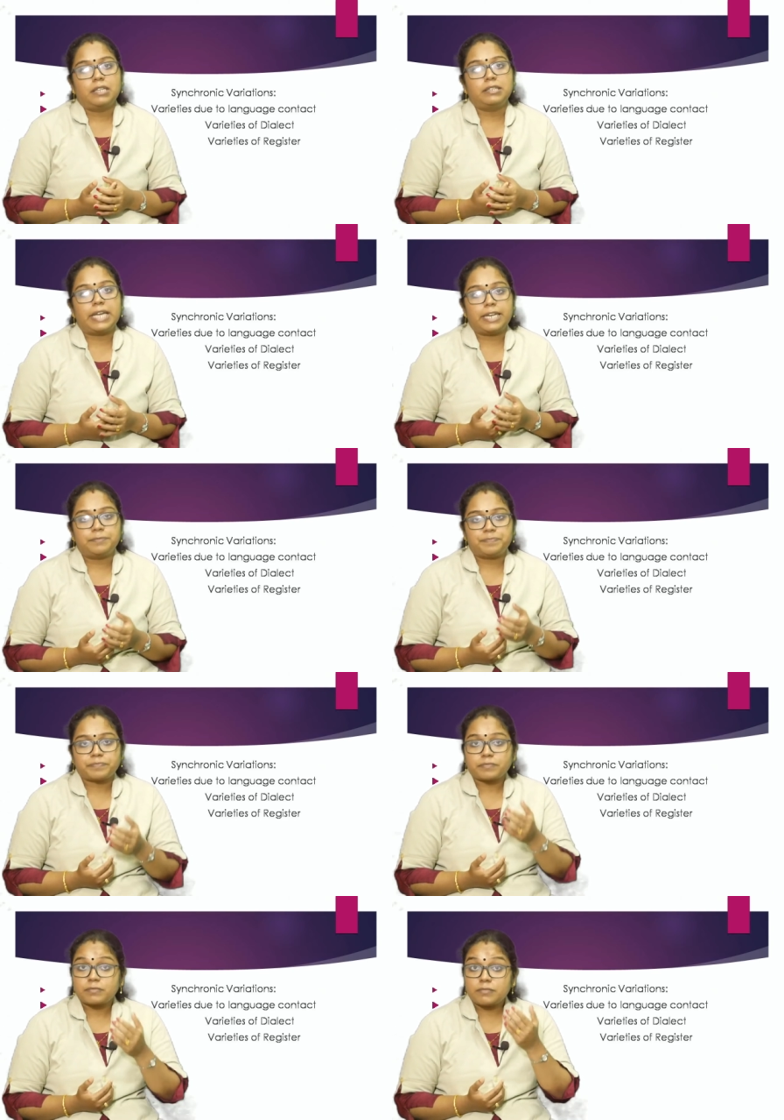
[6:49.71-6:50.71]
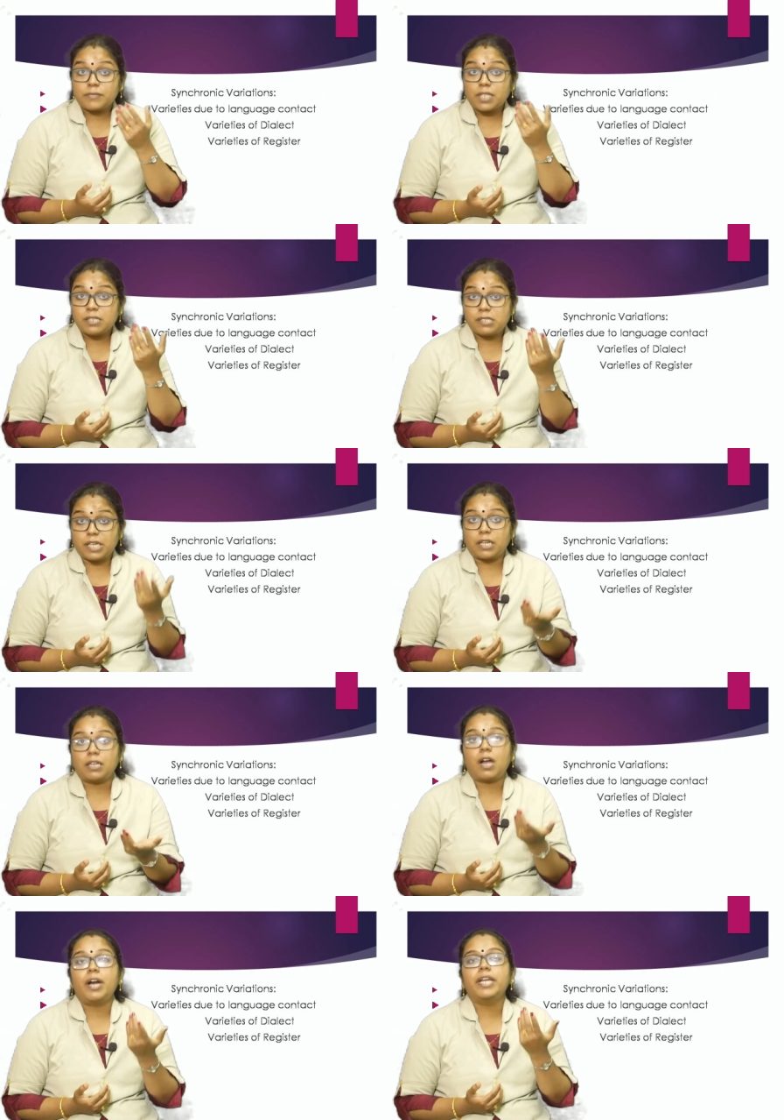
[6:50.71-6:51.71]
Then
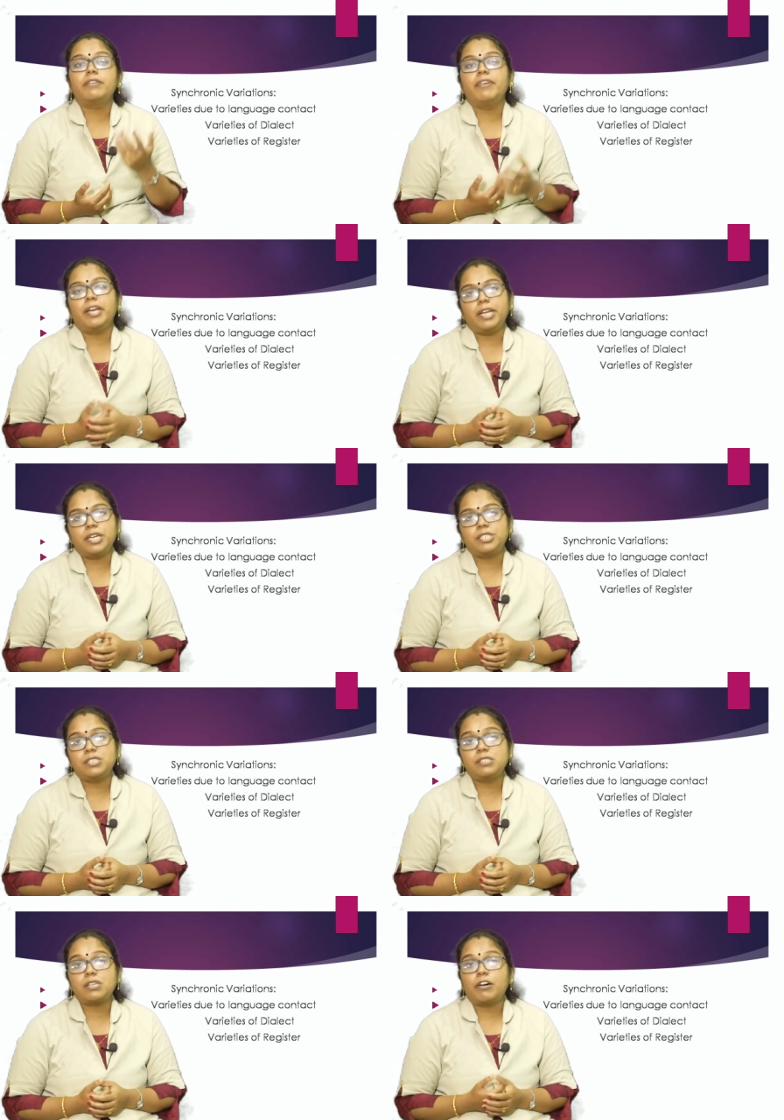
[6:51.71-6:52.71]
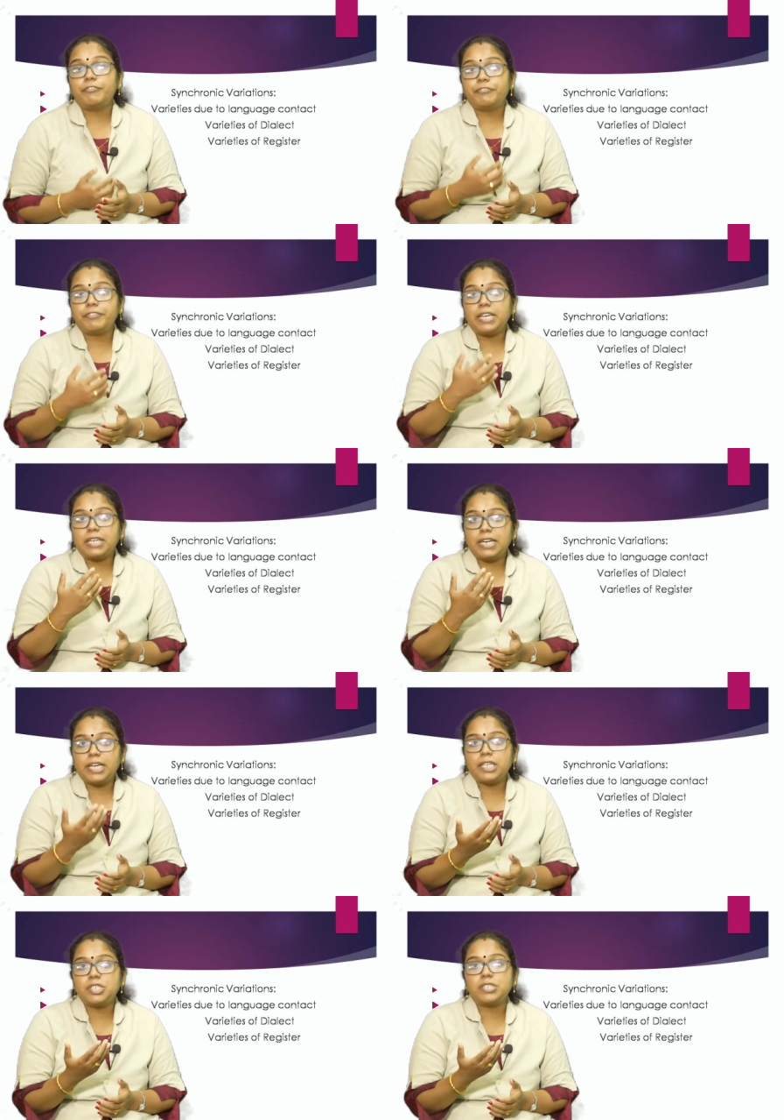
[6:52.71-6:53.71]
synchronic variations of
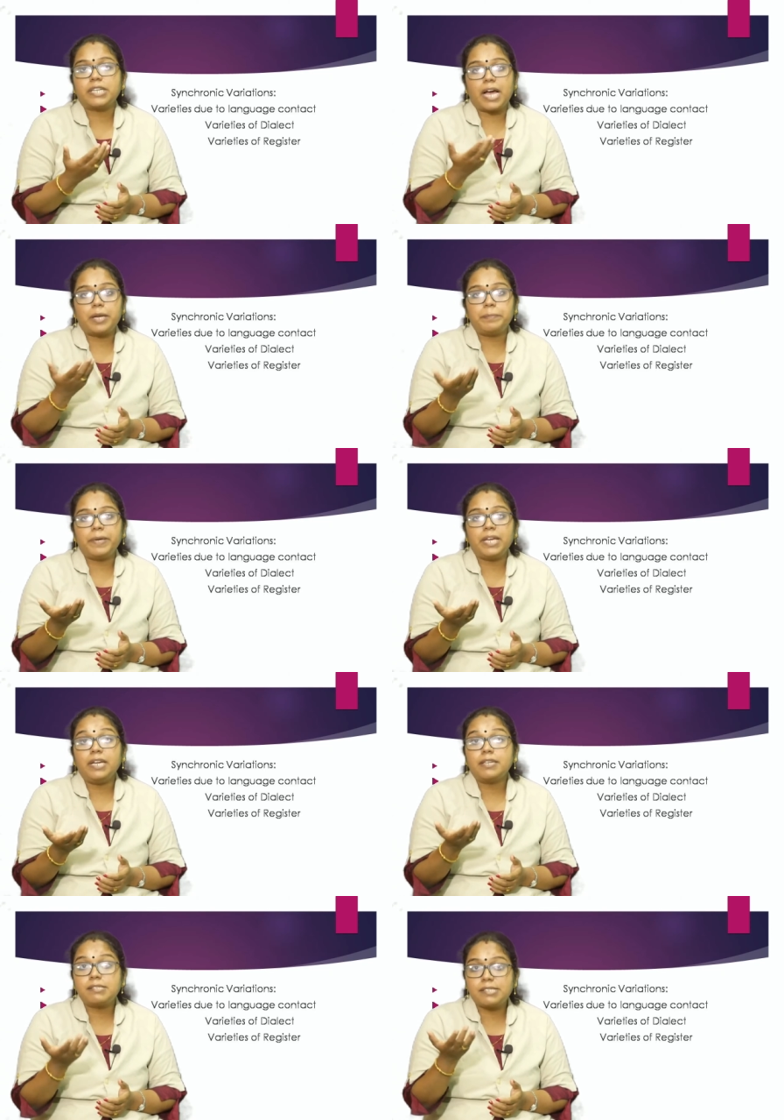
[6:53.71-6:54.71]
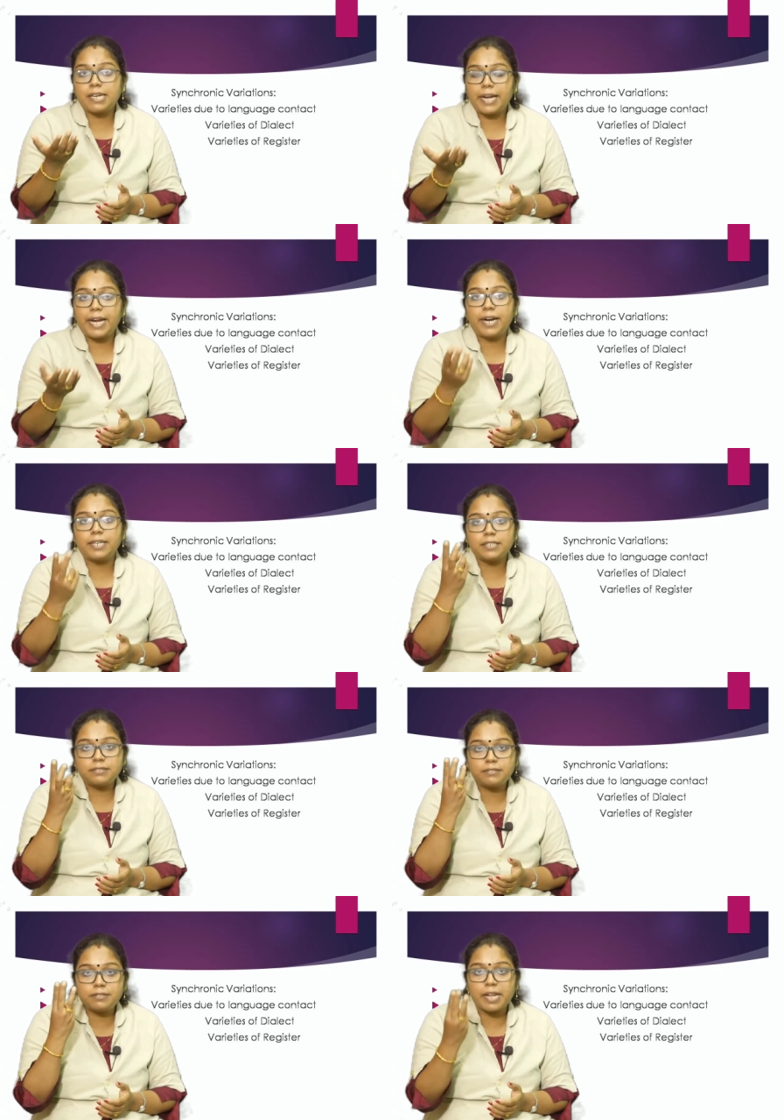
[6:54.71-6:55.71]
English can be studied under
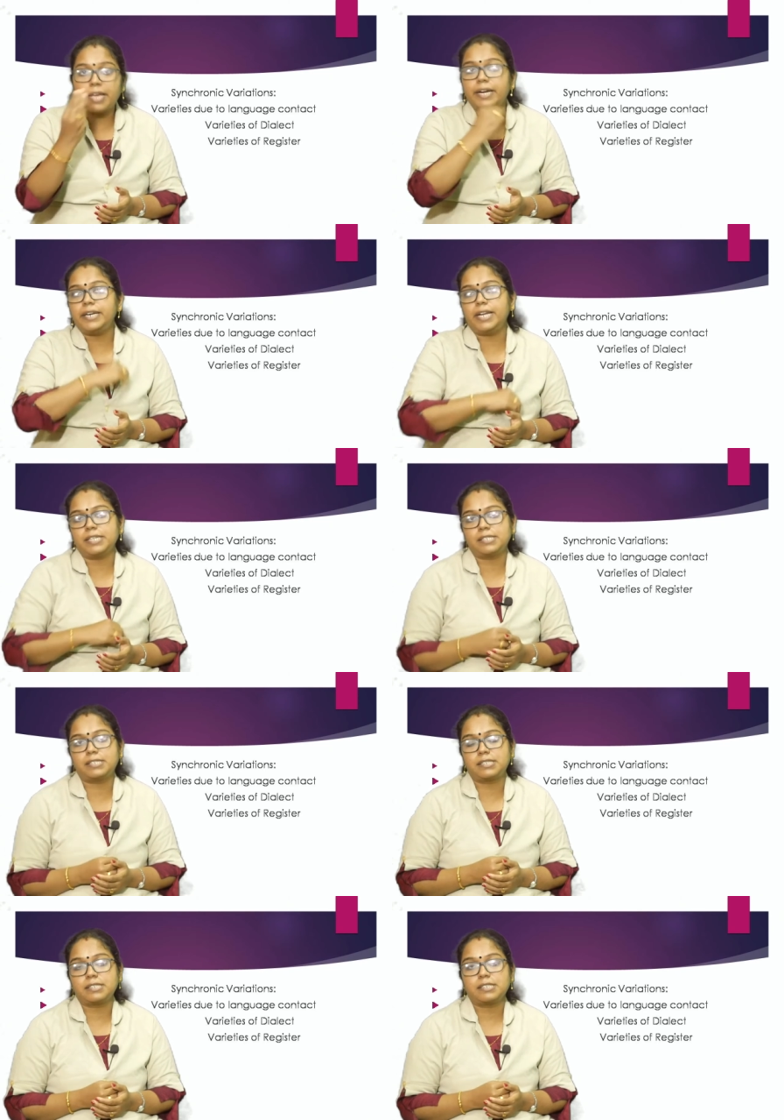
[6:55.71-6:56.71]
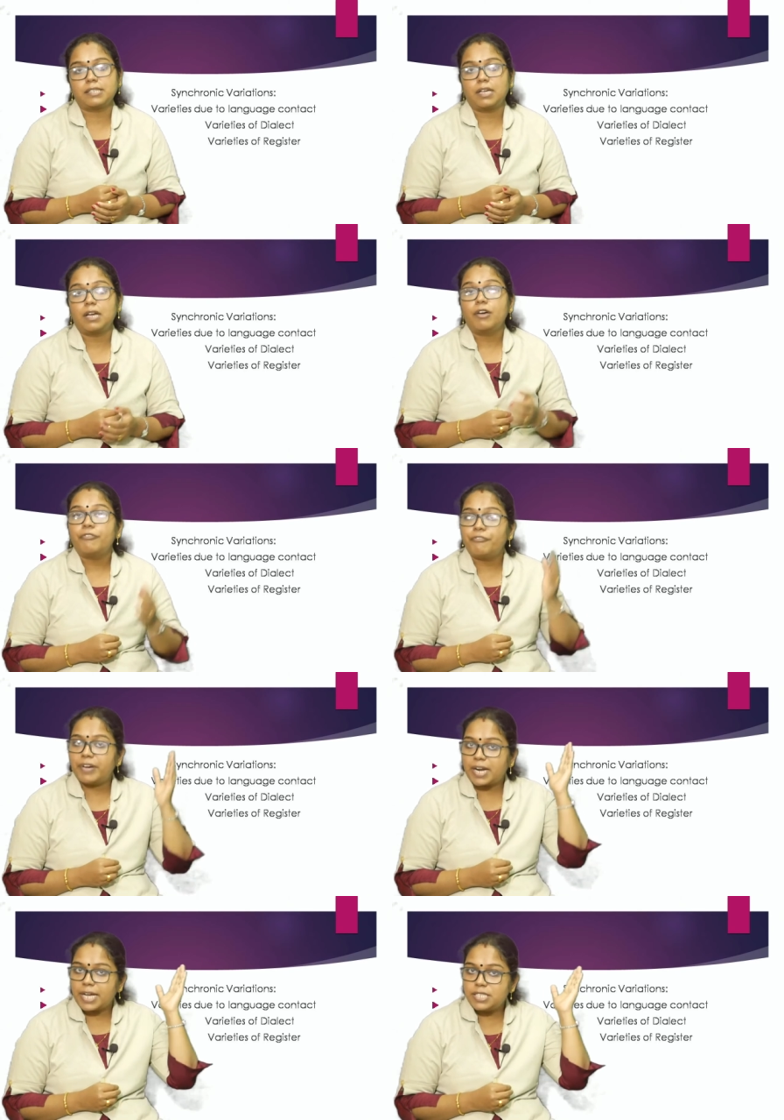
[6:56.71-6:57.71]
three headings:
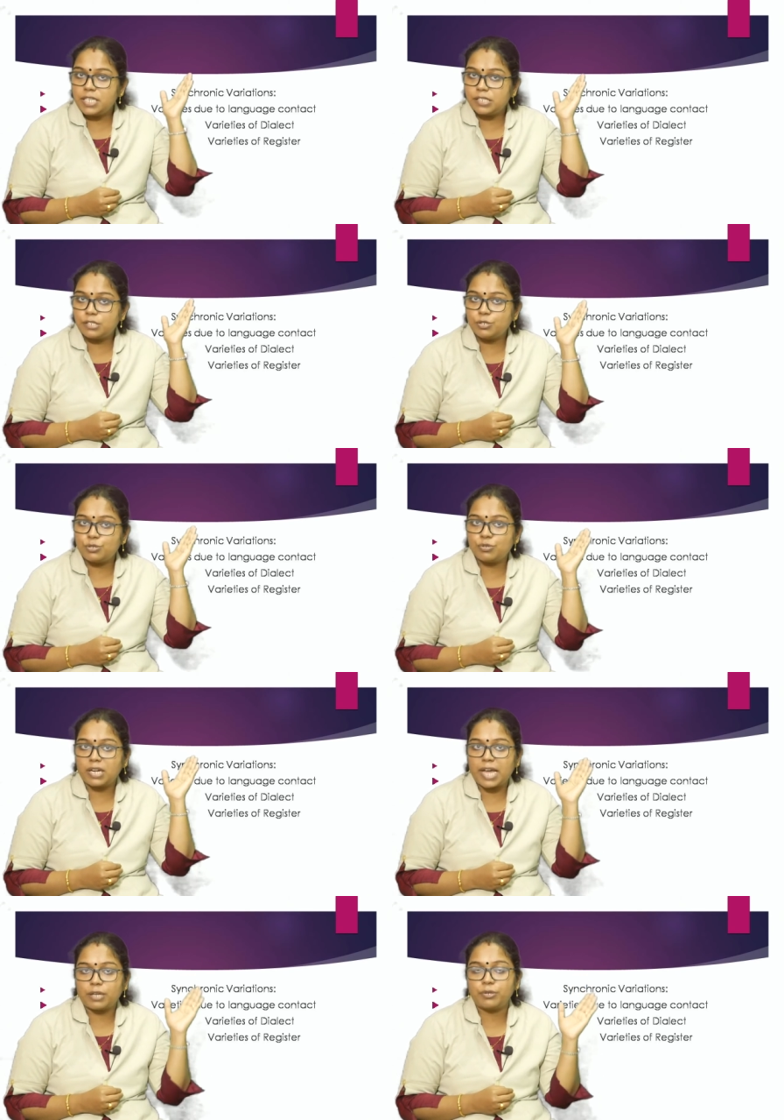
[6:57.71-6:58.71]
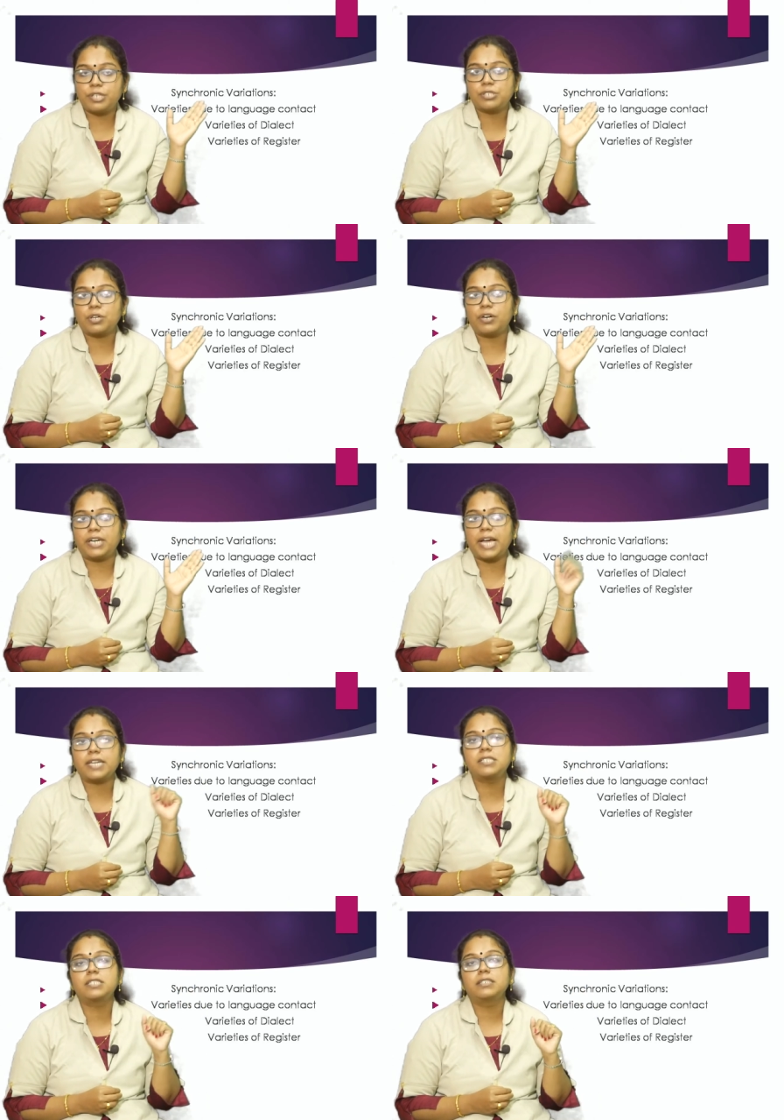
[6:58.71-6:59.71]
varieties due to language
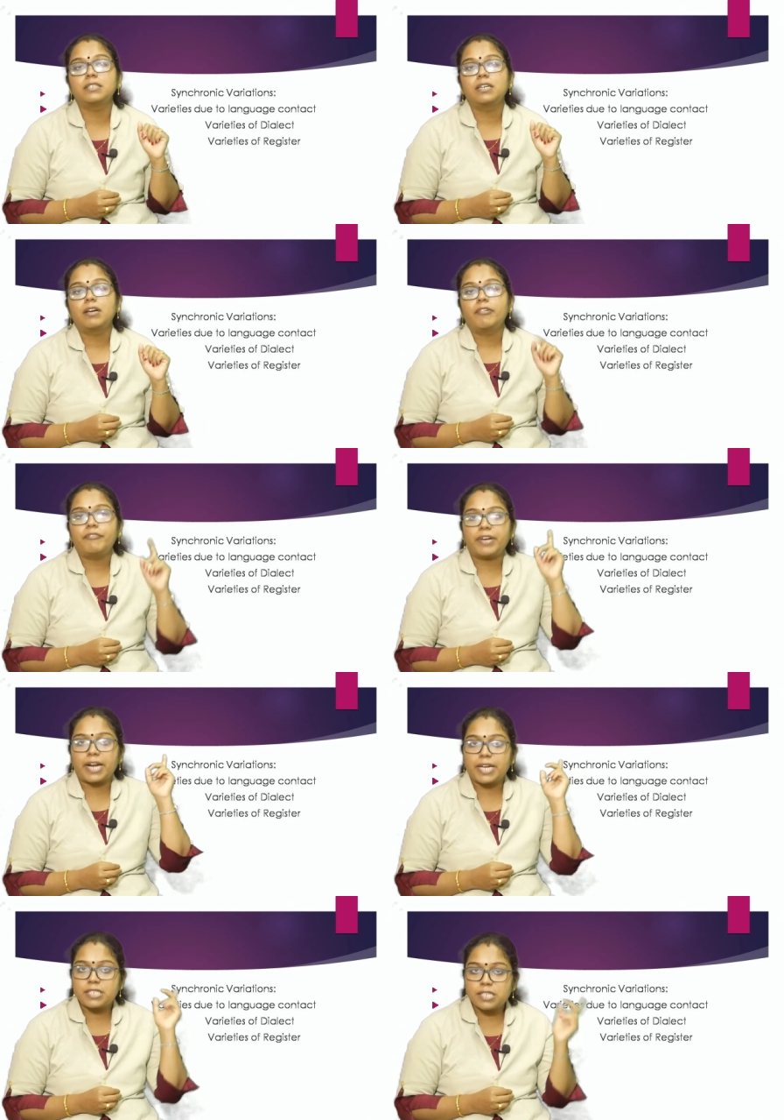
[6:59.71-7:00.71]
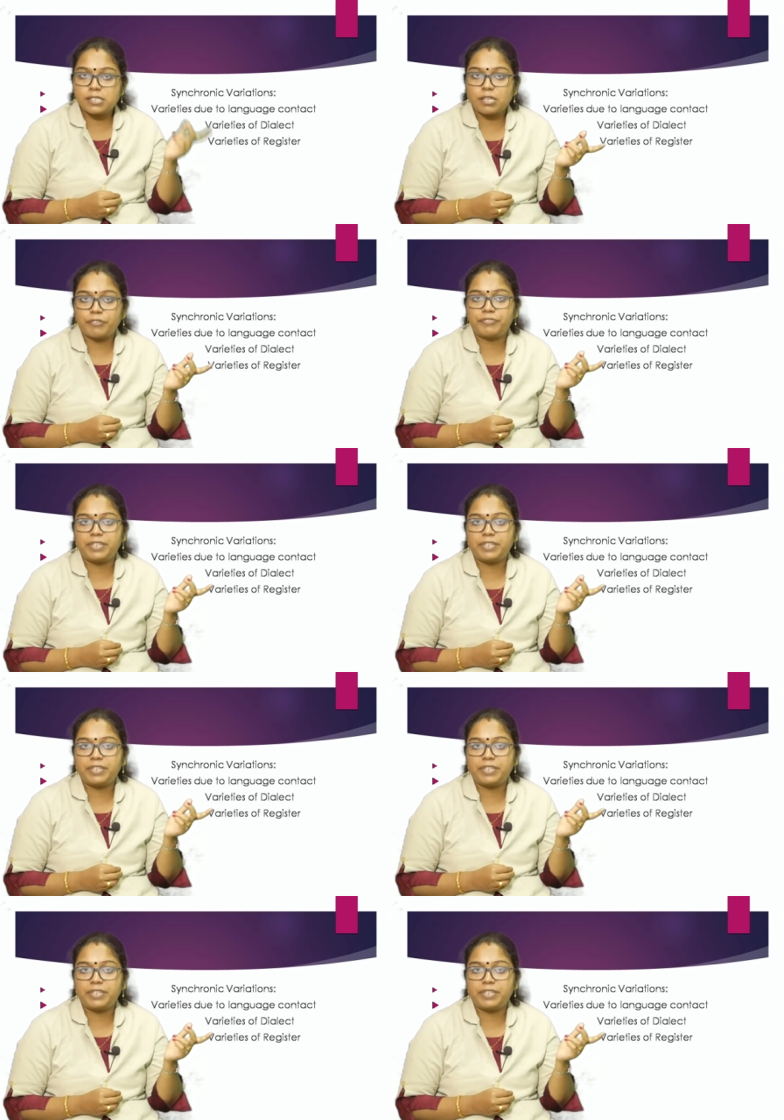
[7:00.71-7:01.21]
contact, varieties of